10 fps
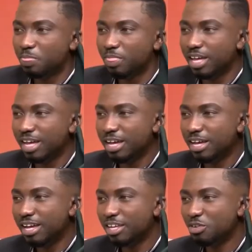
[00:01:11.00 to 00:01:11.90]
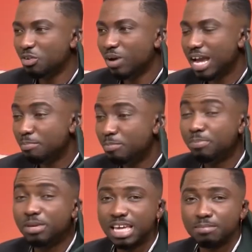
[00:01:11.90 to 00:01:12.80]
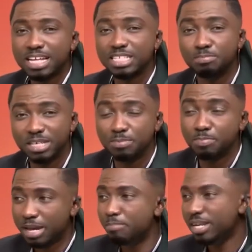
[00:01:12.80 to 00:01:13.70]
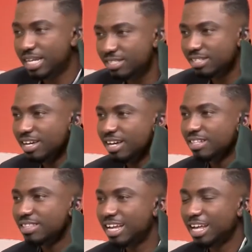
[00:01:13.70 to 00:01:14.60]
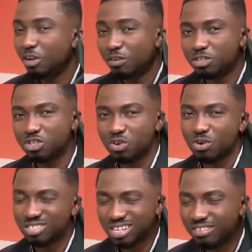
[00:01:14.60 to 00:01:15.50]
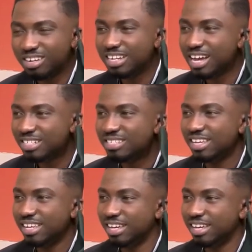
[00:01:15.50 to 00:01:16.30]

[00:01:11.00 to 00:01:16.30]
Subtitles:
and BPM, that's beat per minute, that a lot of the songs currently are taking.